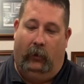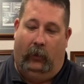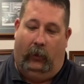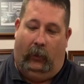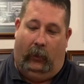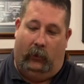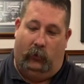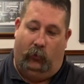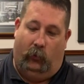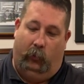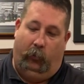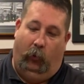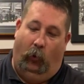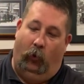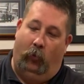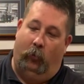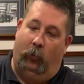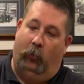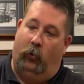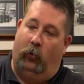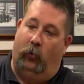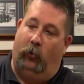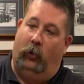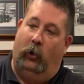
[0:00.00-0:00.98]
As we pull
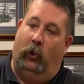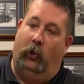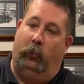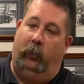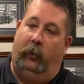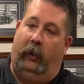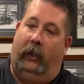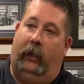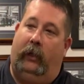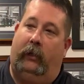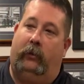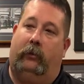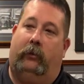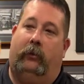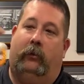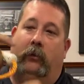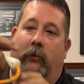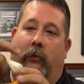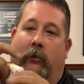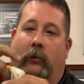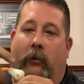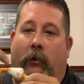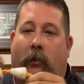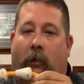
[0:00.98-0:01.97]
more rope out,
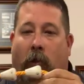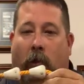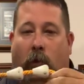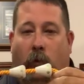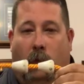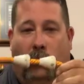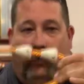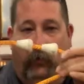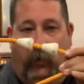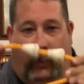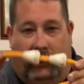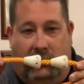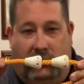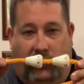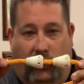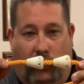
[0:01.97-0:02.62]
we've got